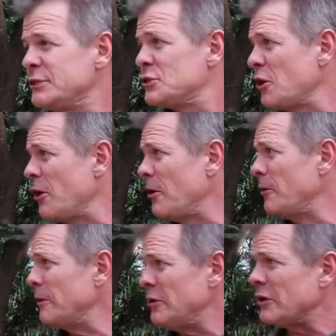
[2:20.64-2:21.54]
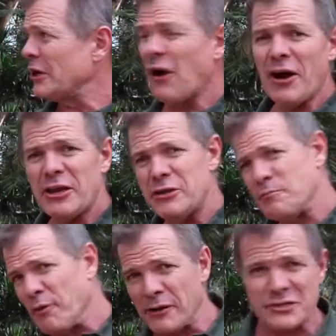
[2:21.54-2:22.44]
So you can argue
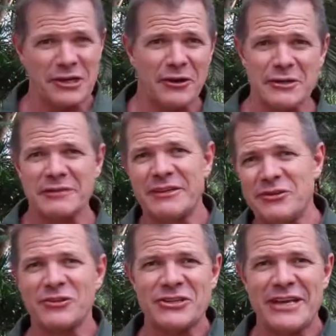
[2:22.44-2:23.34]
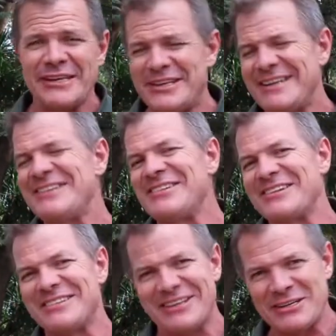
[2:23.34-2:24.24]
the pros and cons of
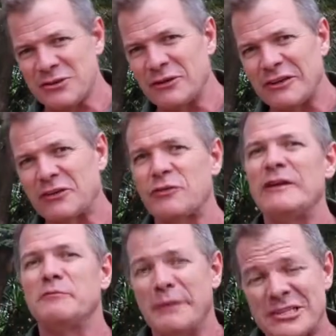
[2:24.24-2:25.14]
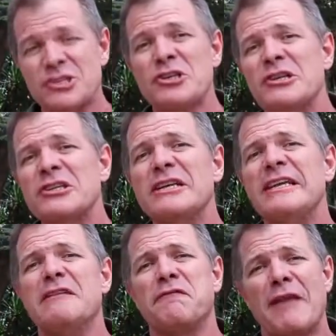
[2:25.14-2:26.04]
indigenous and exotic trees, but
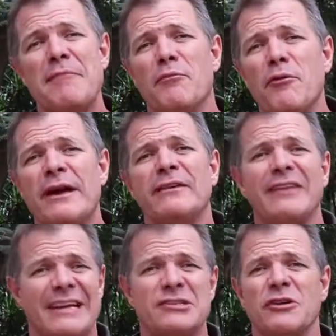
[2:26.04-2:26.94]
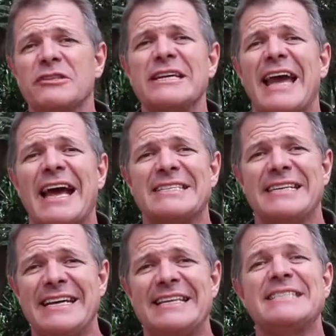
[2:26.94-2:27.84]
certainly the flamboyant, exotic
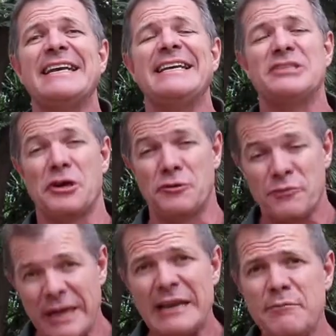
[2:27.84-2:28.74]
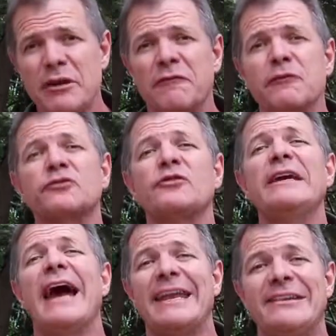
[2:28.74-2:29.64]
as it is a really beautiful
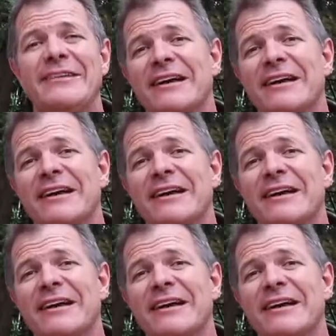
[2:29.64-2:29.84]
tree and